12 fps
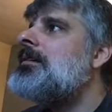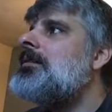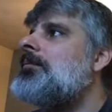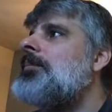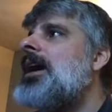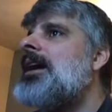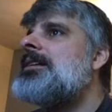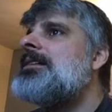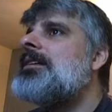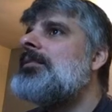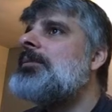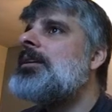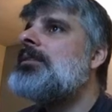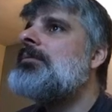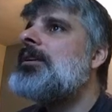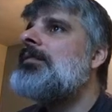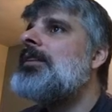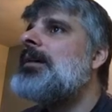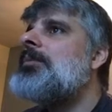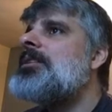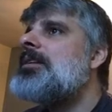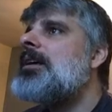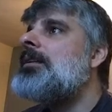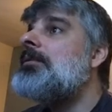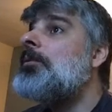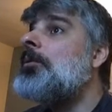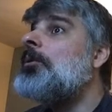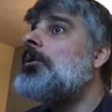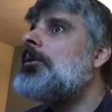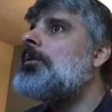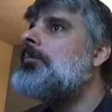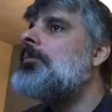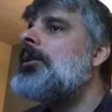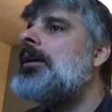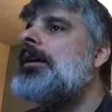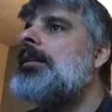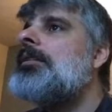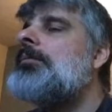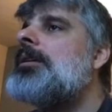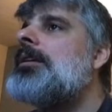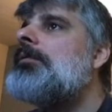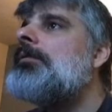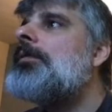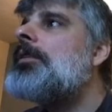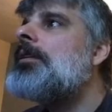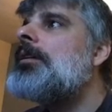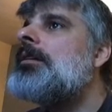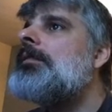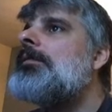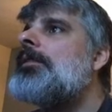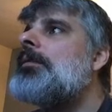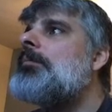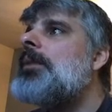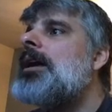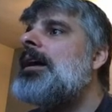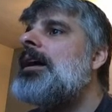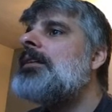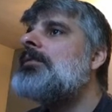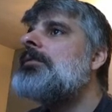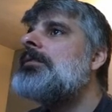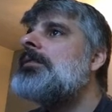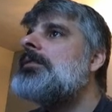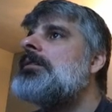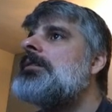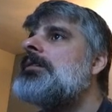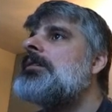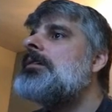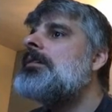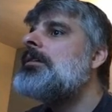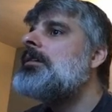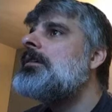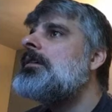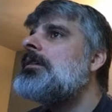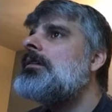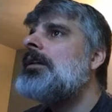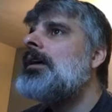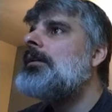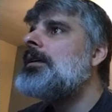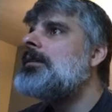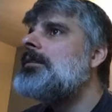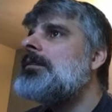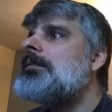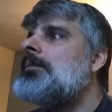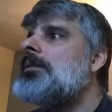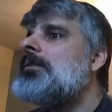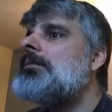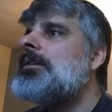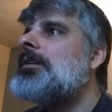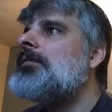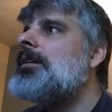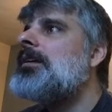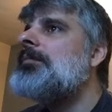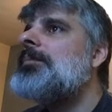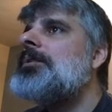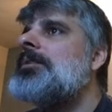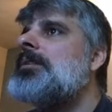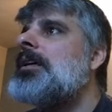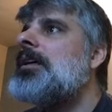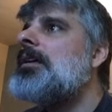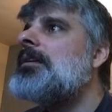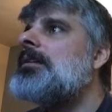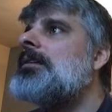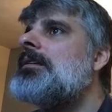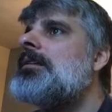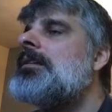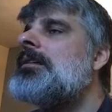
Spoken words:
you know, passing and winning 25% or playing this one out for the match. So now I easily win 25%